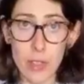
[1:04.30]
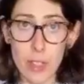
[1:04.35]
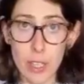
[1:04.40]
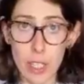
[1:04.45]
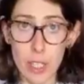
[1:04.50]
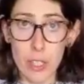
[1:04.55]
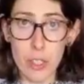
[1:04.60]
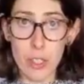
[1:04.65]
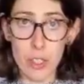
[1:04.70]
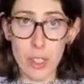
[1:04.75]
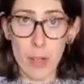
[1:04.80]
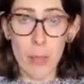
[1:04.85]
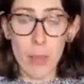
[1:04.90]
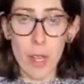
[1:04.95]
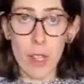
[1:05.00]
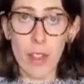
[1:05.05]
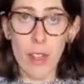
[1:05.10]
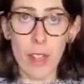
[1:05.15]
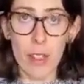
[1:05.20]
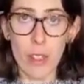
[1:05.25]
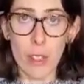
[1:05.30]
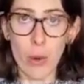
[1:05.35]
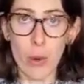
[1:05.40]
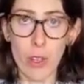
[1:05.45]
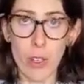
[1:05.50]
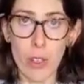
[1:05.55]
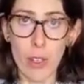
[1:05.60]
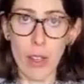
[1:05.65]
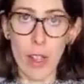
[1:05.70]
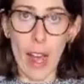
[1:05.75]
dish, something that's going
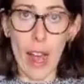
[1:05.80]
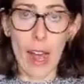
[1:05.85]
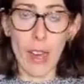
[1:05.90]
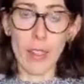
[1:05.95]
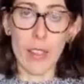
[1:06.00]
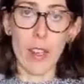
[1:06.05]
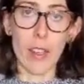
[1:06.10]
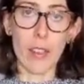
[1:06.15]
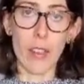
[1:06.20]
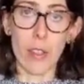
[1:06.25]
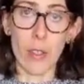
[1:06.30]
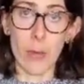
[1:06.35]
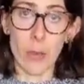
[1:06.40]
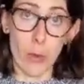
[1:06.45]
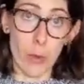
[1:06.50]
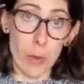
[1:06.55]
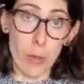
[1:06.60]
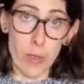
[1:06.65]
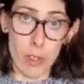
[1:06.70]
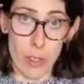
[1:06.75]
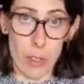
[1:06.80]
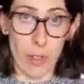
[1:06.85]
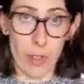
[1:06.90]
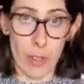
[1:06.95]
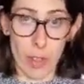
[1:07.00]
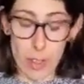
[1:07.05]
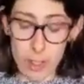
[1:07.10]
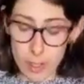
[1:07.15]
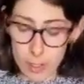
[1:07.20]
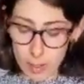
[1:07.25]
to act as your moon
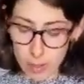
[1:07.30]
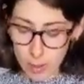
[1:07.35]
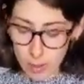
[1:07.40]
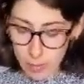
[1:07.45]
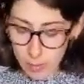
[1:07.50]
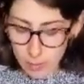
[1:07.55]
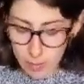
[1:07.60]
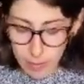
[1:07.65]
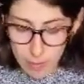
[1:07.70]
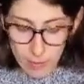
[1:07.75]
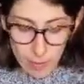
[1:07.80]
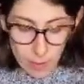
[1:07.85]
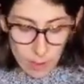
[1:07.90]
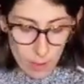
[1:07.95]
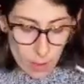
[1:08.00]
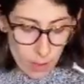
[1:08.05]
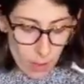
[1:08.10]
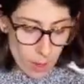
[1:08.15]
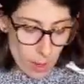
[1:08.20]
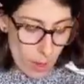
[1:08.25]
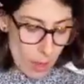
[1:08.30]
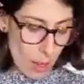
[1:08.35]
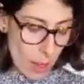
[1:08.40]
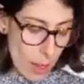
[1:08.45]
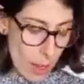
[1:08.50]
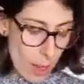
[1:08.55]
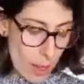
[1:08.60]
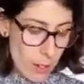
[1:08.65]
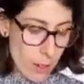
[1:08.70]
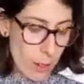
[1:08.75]
surface.
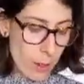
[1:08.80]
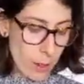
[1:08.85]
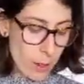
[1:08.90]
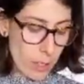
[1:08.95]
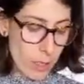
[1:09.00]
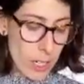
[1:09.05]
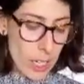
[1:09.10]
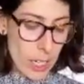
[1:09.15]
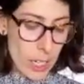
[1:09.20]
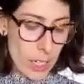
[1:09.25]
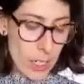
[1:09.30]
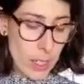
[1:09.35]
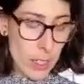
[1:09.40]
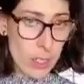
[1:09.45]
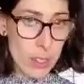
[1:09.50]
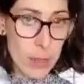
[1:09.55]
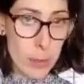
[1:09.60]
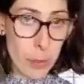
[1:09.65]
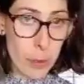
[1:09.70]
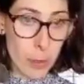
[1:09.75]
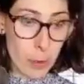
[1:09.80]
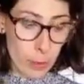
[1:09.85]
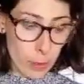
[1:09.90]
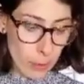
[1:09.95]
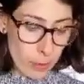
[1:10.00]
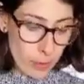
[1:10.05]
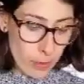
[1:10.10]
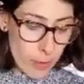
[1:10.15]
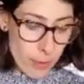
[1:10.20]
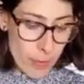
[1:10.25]
You'll need a
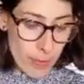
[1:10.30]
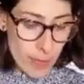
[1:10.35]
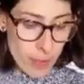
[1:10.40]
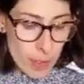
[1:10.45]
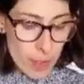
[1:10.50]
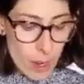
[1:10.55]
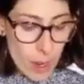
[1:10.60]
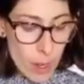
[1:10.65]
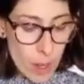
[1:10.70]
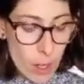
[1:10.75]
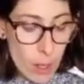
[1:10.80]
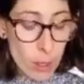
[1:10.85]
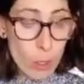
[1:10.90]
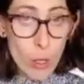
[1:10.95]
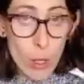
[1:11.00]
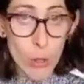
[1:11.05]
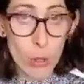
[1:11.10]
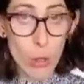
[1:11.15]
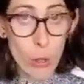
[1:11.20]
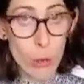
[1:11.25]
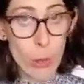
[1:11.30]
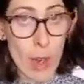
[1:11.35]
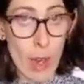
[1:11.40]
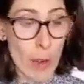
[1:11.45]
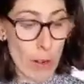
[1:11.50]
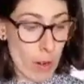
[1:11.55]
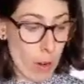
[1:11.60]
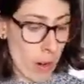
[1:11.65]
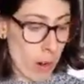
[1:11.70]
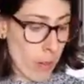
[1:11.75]
spoon, cocoa
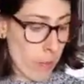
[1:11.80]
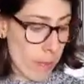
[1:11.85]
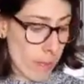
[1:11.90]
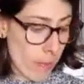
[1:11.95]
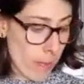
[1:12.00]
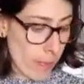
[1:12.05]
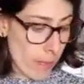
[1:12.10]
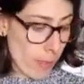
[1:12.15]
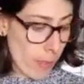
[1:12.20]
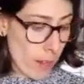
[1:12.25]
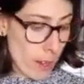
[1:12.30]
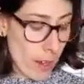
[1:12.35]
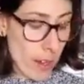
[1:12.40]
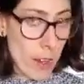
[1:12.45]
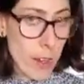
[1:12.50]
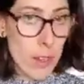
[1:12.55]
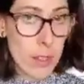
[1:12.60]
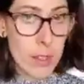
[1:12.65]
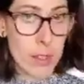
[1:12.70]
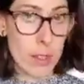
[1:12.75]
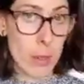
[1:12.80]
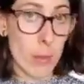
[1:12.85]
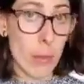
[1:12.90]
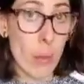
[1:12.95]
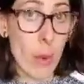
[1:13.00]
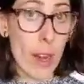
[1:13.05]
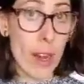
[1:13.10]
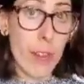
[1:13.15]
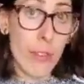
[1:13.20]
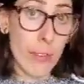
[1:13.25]
powder, some
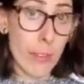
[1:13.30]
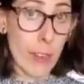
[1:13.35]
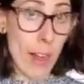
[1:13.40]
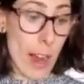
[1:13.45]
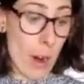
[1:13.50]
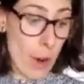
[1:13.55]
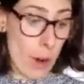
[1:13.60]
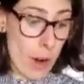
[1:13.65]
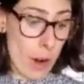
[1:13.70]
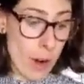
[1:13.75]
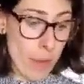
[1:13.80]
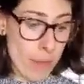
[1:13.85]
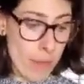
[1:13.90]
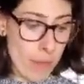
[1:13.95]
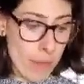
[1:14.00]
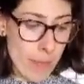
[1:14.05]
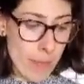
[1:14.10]
white flour,